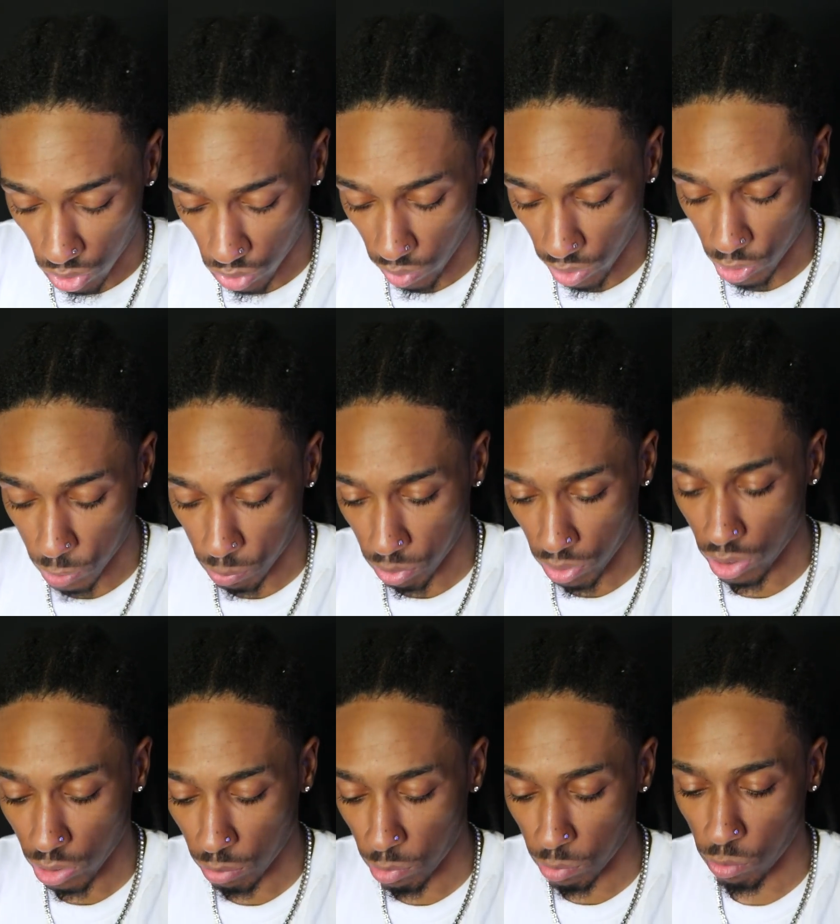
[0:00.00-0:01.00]
So I just put a
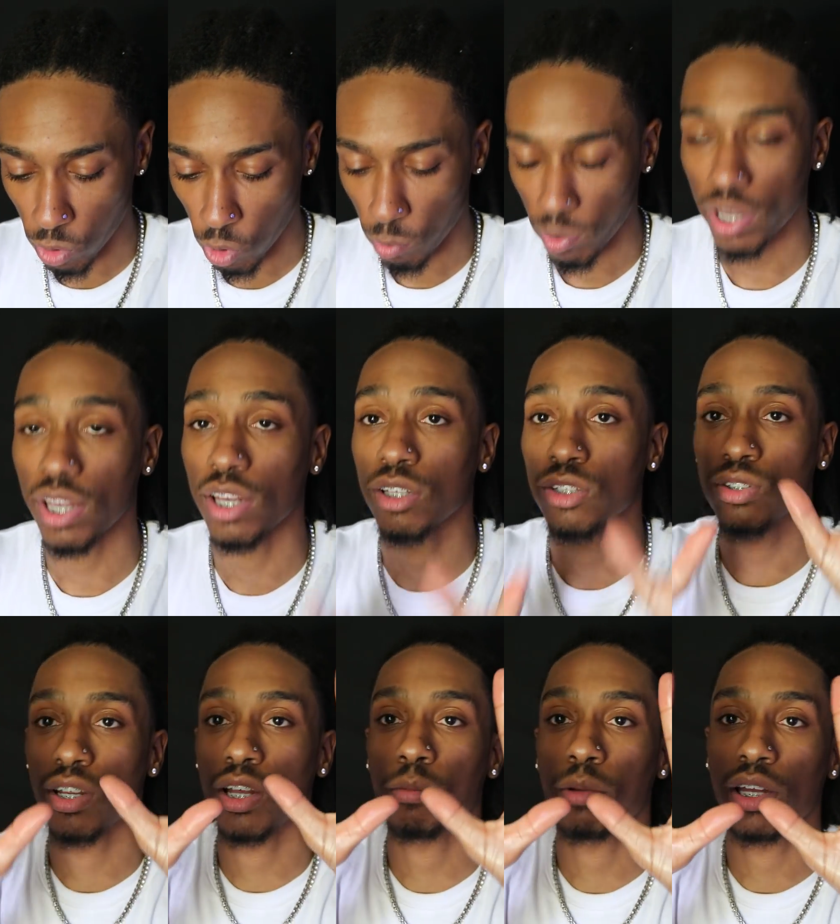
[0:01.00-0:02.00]
little bit more on my hands,
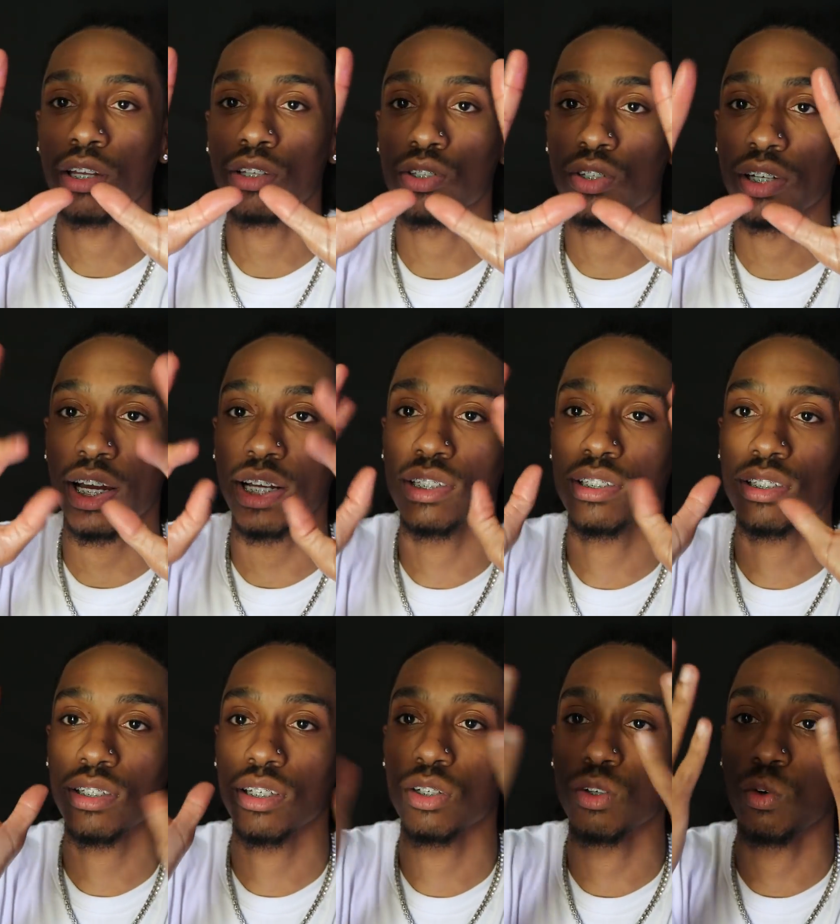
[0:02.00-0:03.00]
so now my hands are
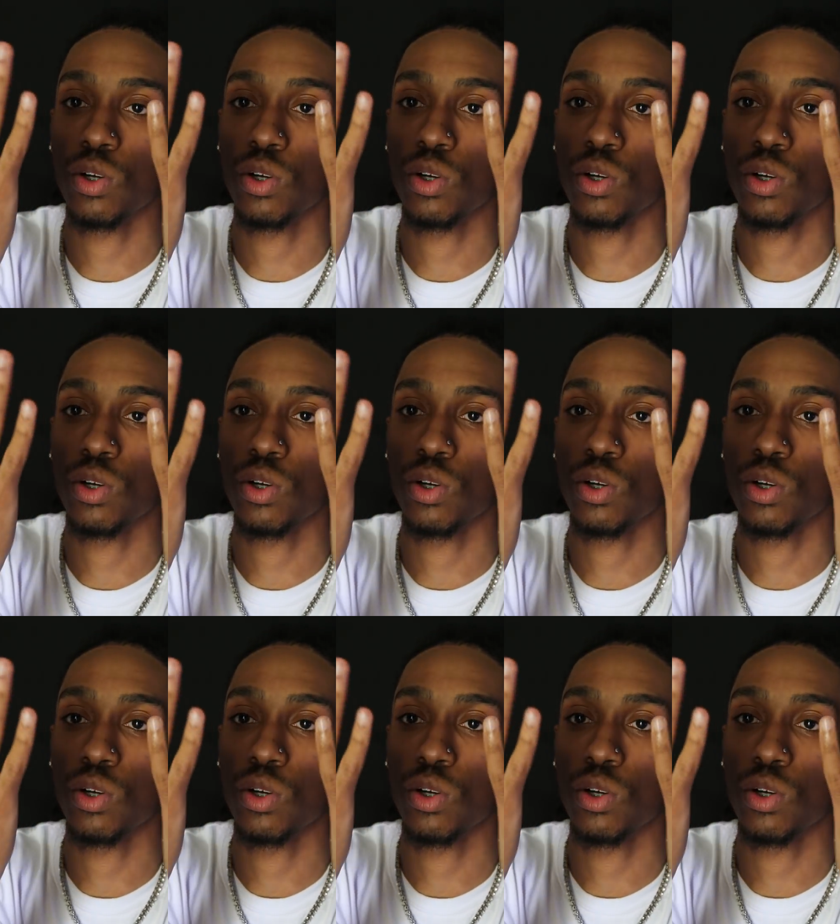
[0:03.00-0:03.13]
nice and